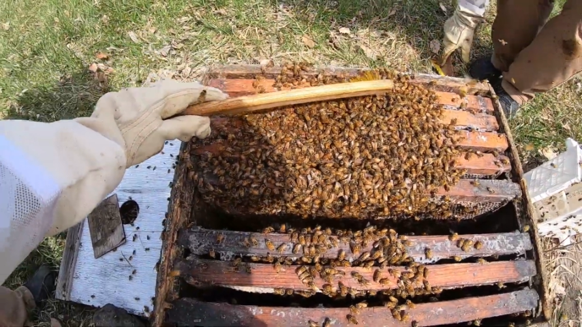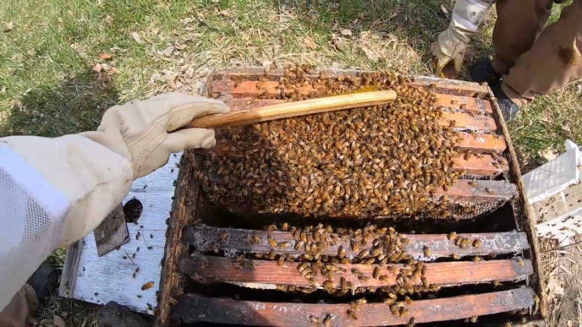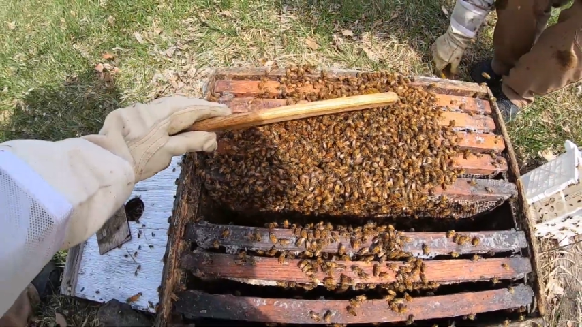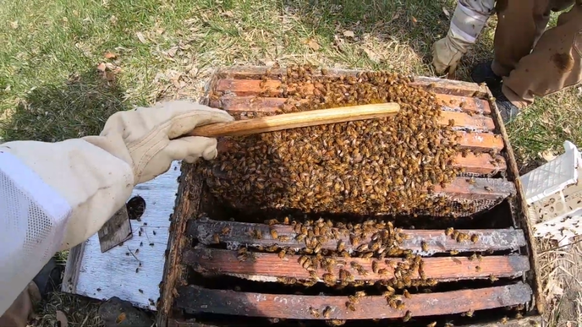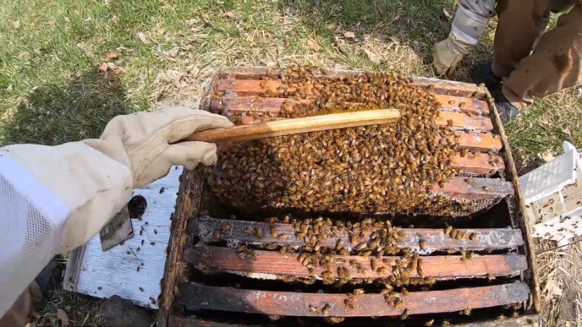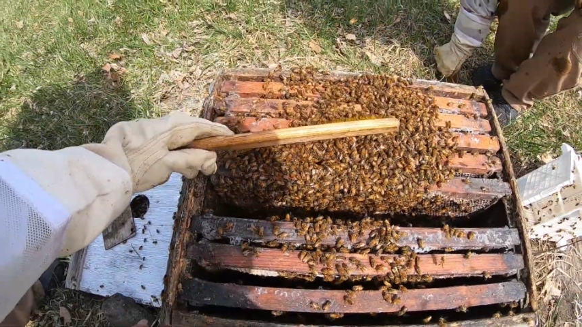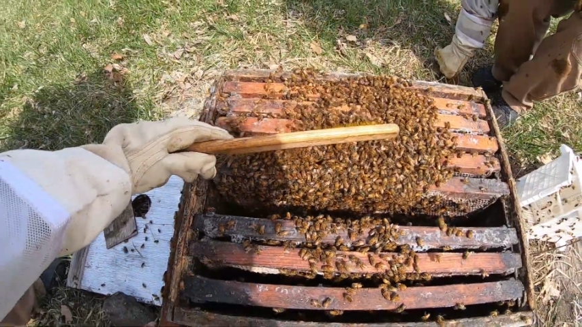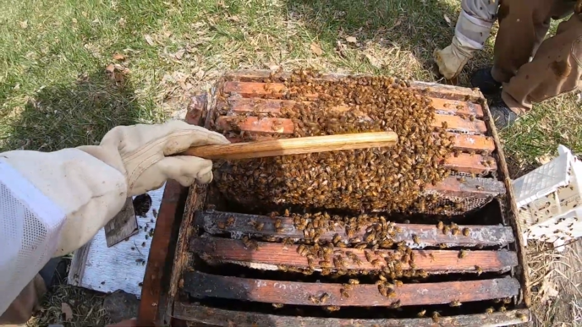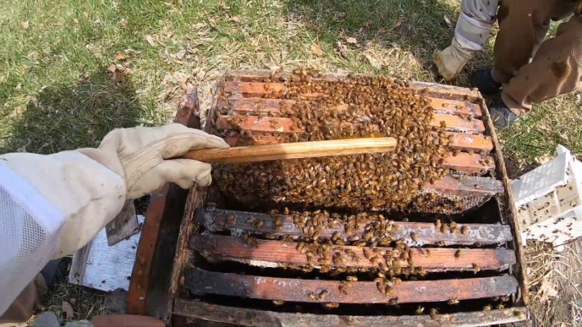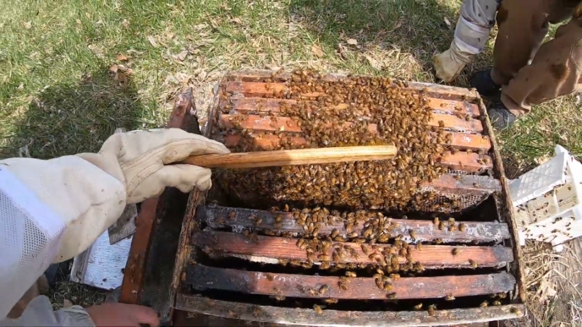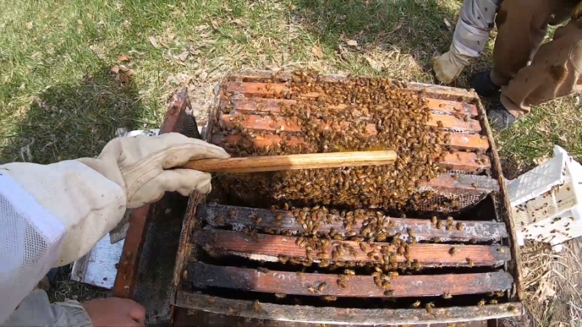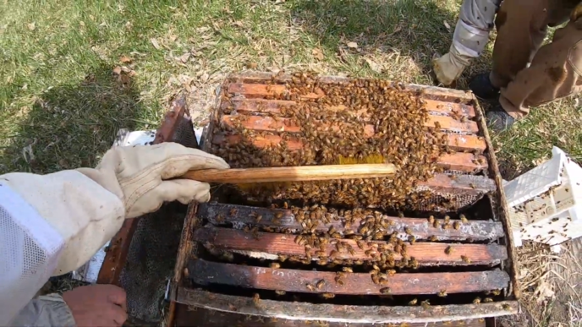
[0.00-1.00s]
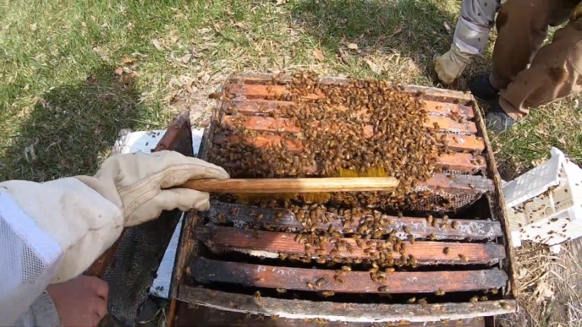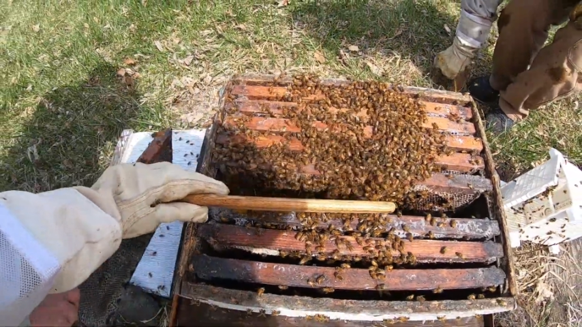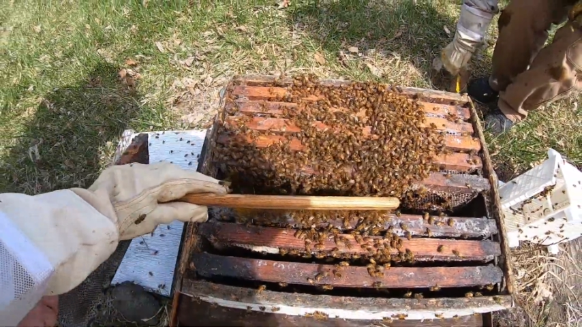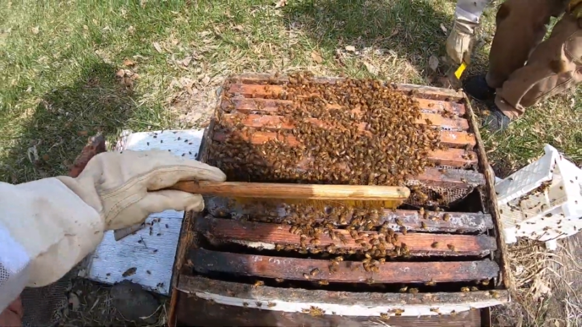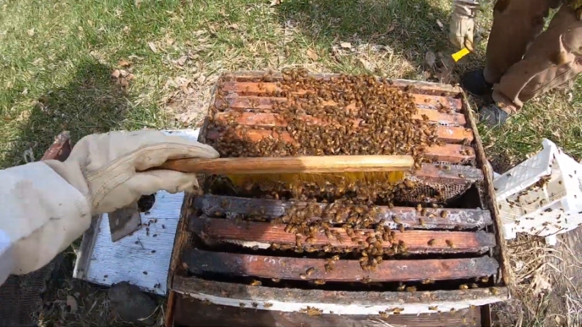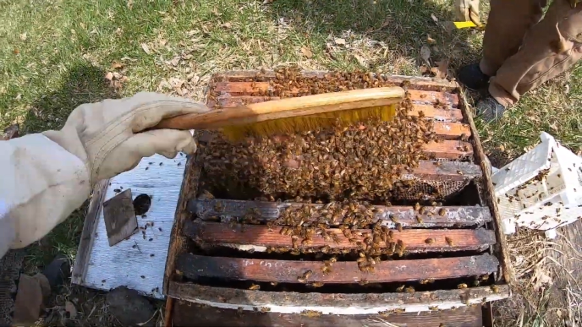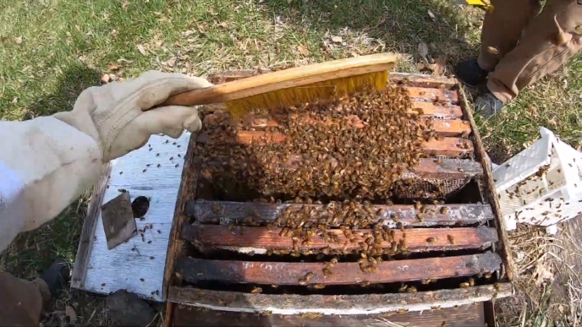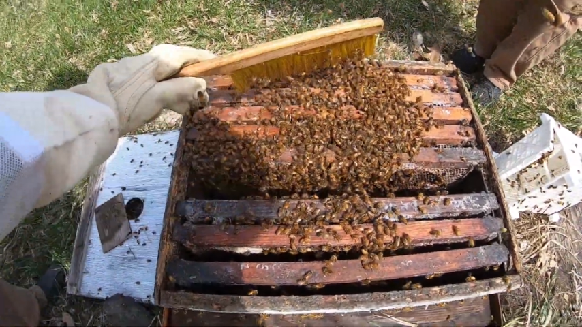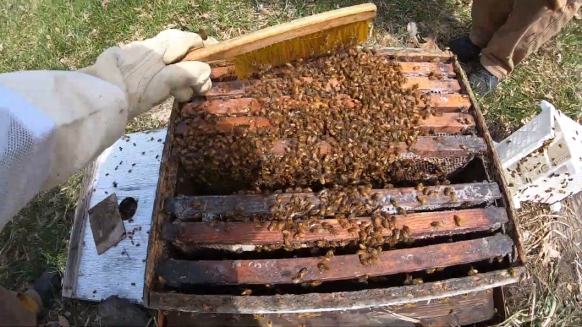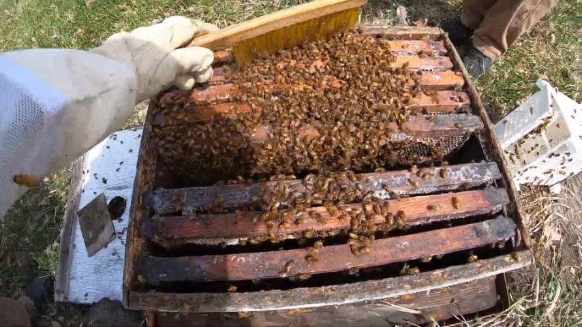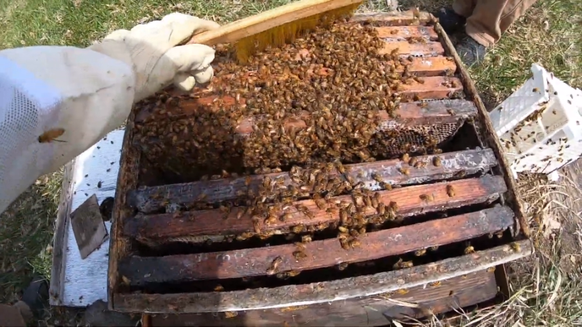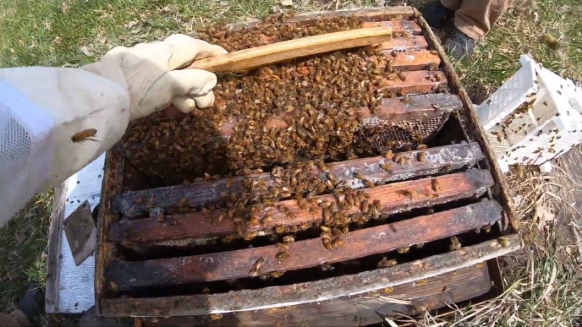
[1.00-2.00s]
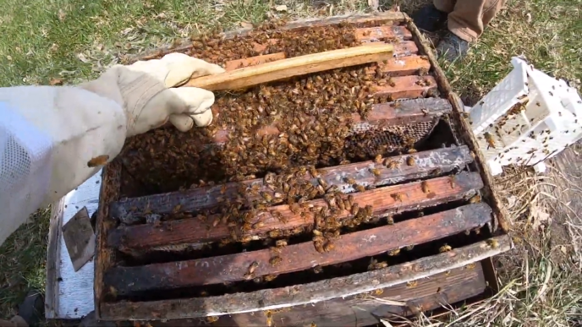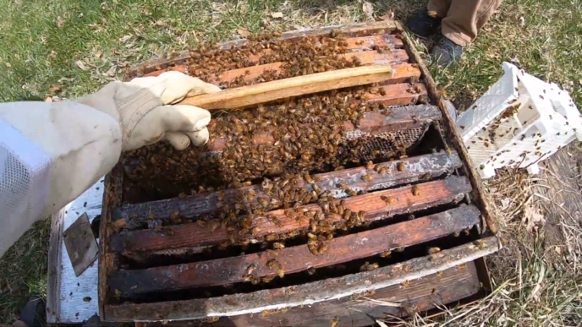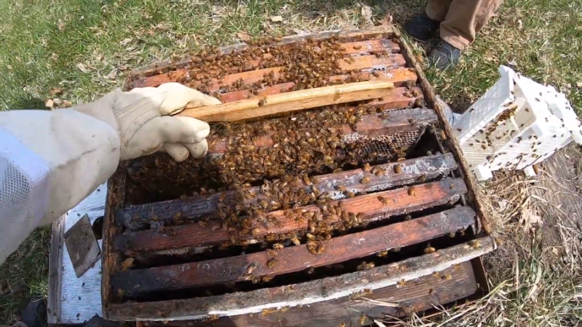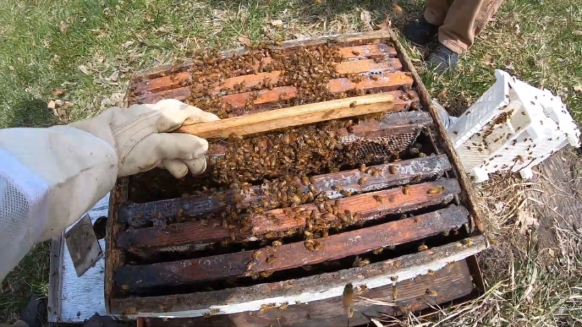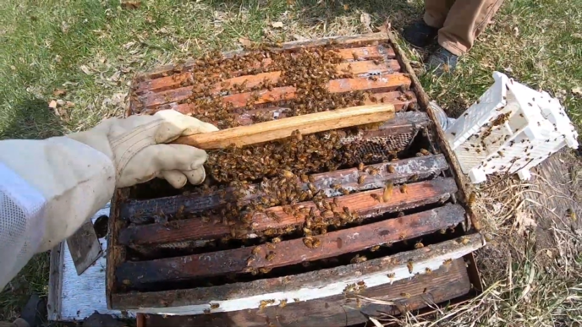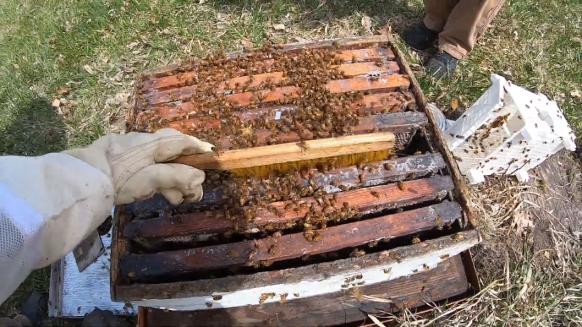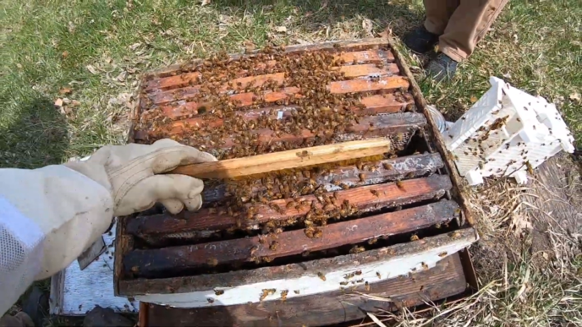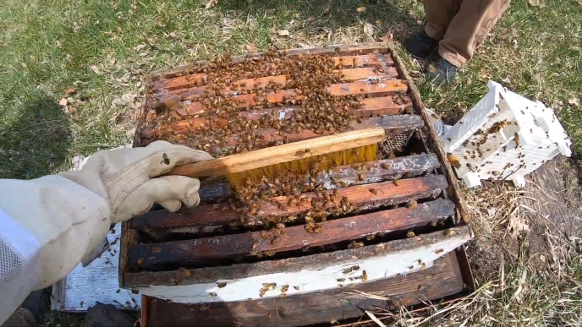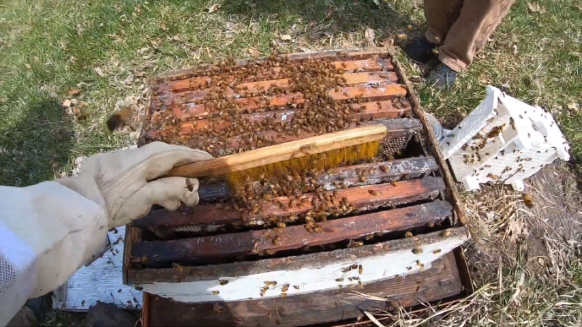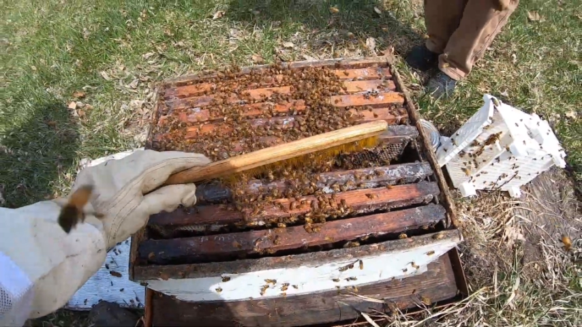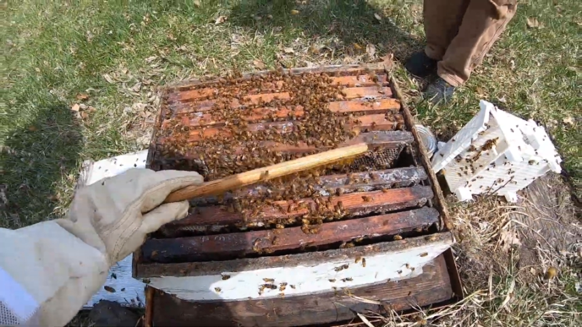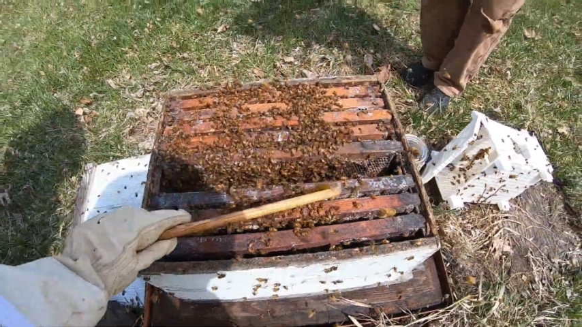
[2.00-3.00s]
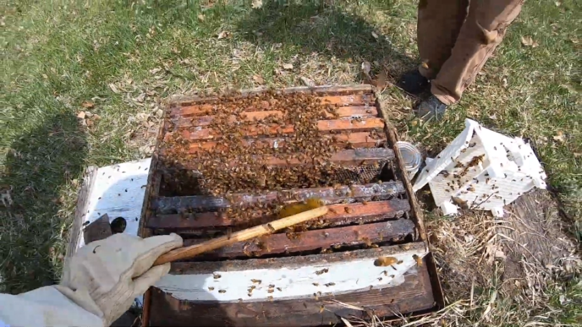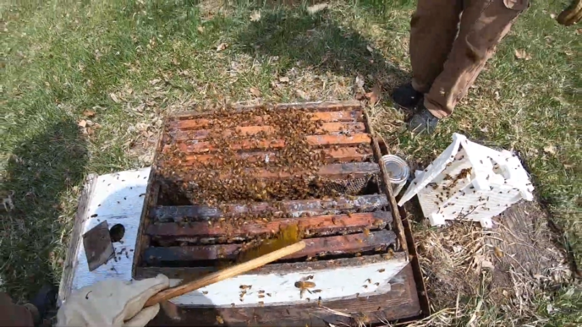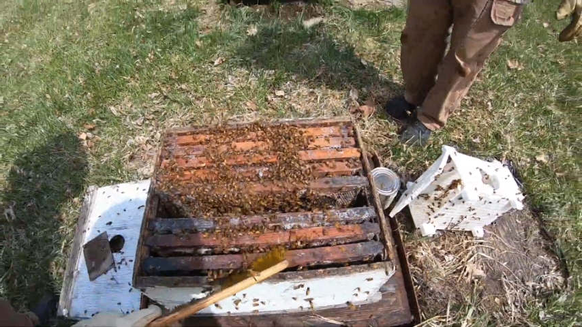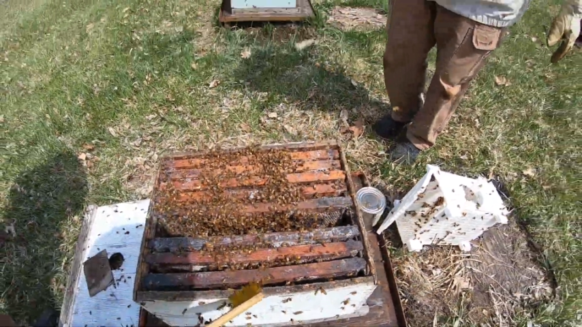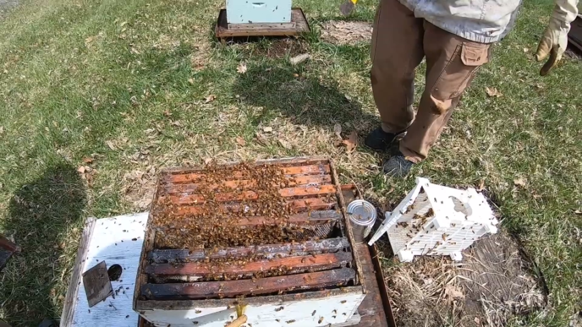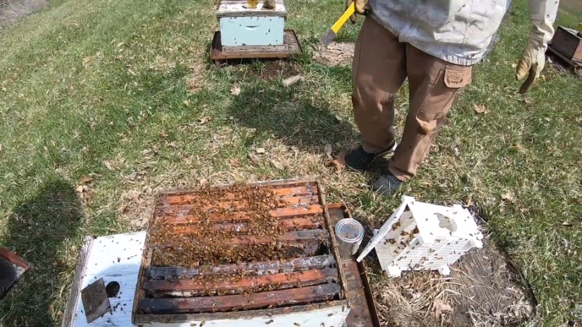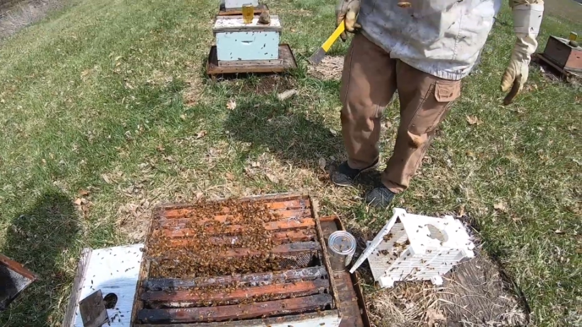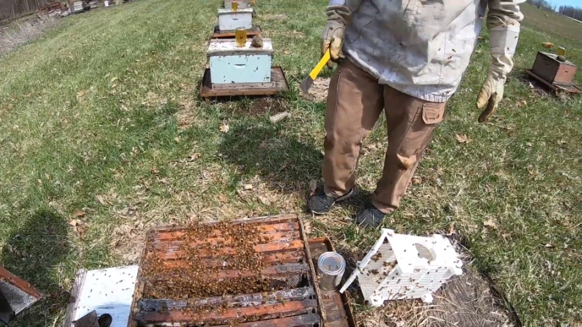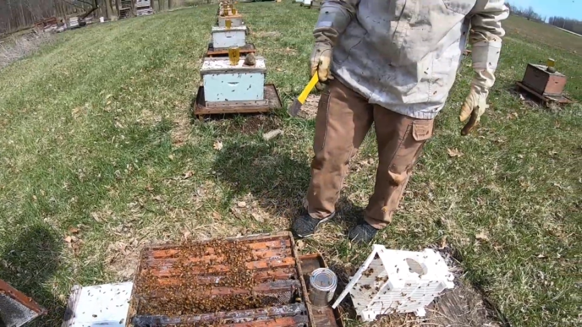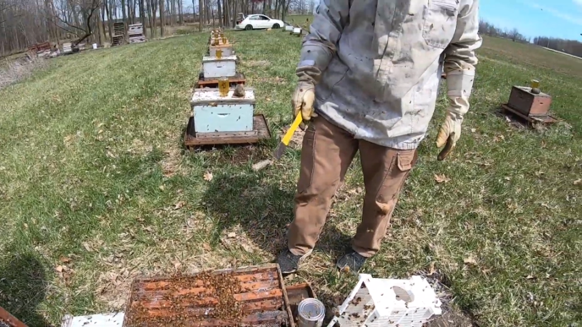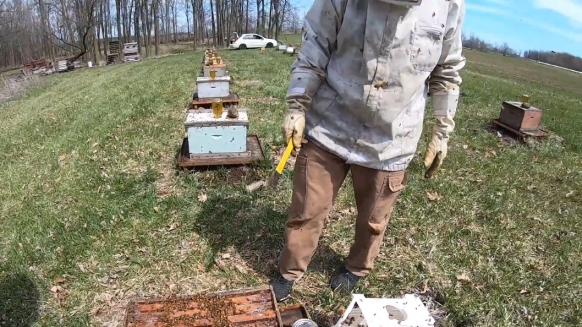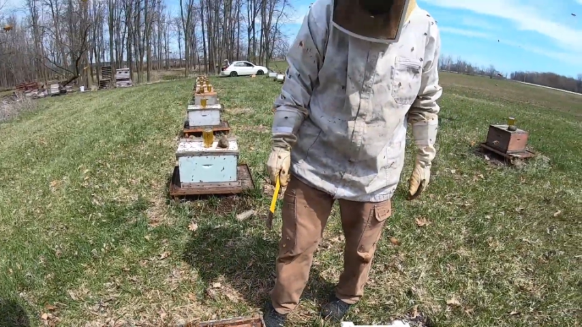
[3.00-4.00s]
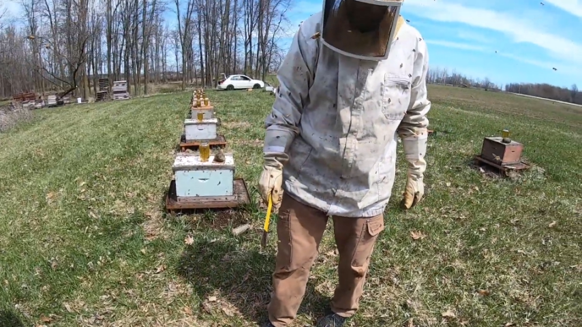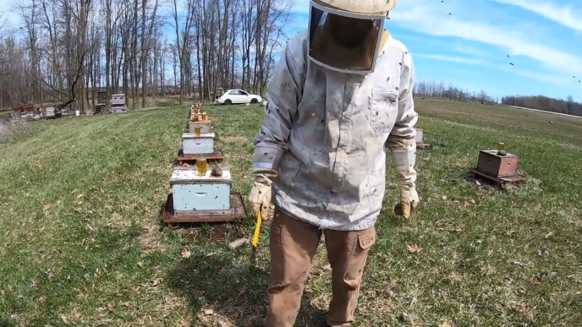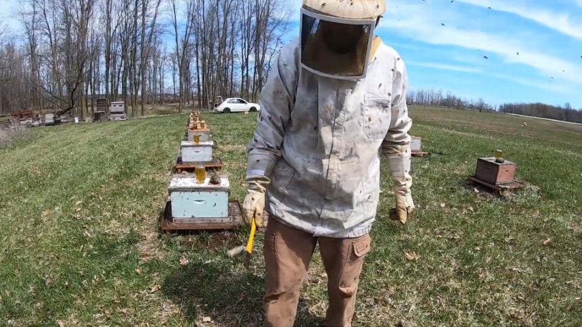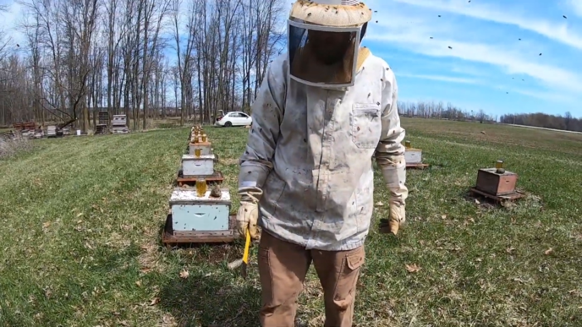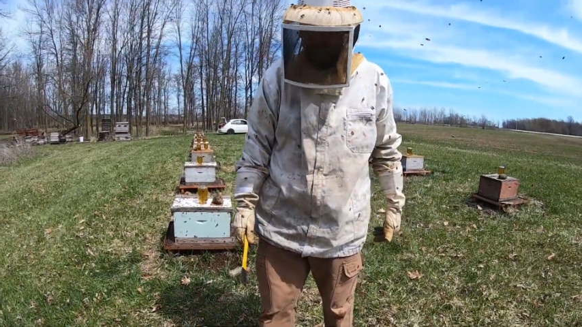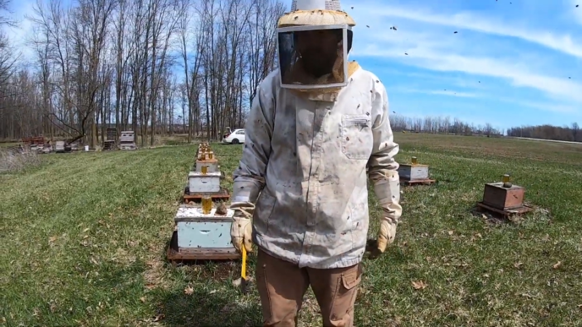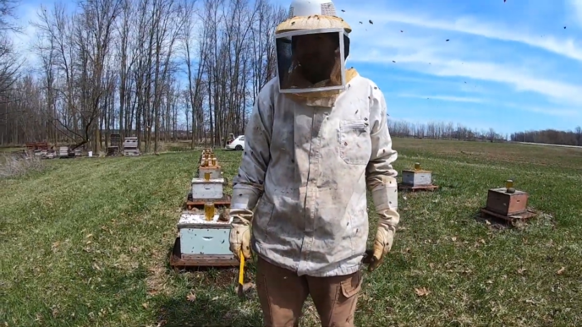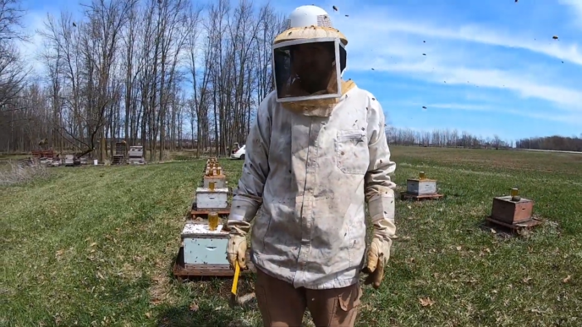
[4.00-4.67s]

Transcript: [unreadable: no face in view]